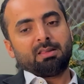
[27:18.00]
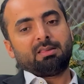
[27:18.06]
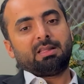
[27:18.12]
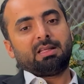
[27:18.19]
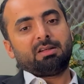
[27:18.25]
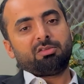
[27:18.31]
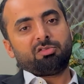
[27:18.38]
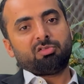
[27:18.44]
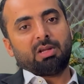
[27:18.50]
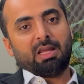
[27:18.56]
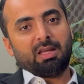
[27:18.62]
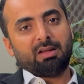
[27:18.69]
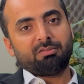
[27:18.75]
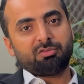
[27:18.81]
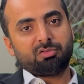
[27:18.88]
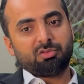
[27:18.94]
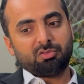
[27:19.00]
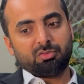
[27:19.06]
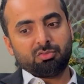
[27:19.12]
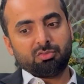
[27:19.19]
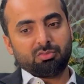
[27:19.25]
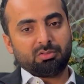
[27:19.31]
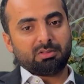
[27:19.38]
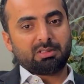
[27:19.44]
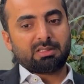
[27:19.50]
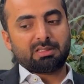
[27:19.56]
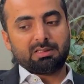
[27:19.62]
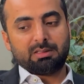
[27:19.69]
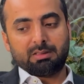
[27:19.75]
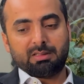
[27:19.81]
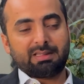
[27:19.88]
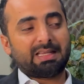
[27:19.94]
then you have to
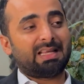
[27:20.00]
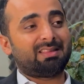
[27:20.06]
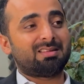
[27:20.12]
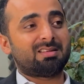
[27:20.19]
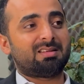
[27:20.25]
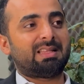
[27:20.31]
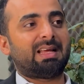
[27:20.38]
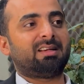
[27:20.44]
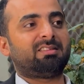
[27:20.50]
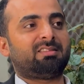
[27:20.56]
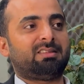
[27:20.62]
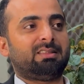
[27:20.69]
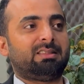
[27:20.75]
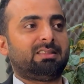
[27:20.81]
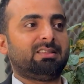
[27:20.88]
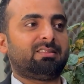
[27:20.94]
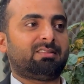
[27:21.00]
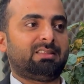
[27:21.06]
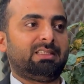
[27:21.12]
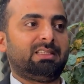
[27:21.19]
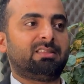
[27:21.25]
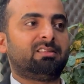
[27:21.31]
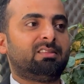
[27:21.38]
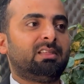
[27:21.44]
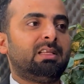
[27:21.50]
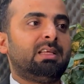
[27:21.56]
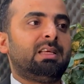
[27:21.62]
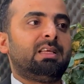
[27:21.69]
gather that statistics,